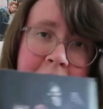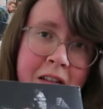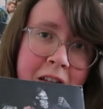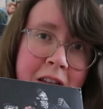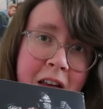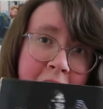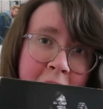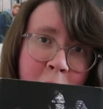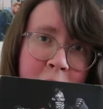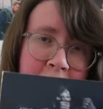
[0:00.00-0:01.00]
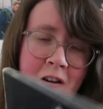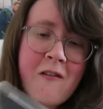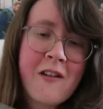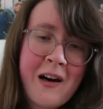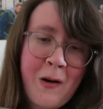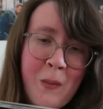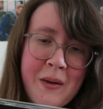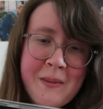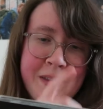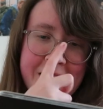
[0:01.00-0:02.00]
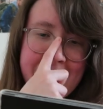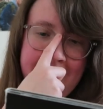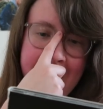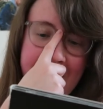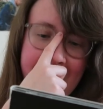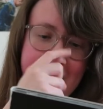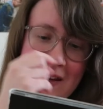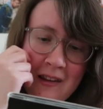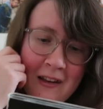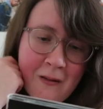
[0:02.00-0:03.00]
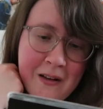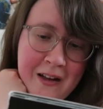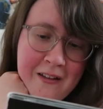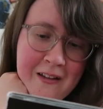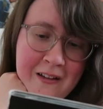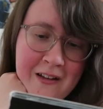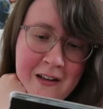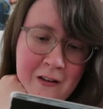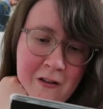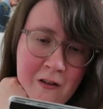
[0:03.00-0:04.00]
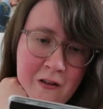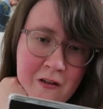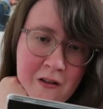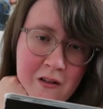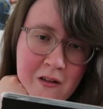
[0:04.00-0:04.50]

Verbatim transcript: This is the Unwatercraft album. And this one has 16 songs.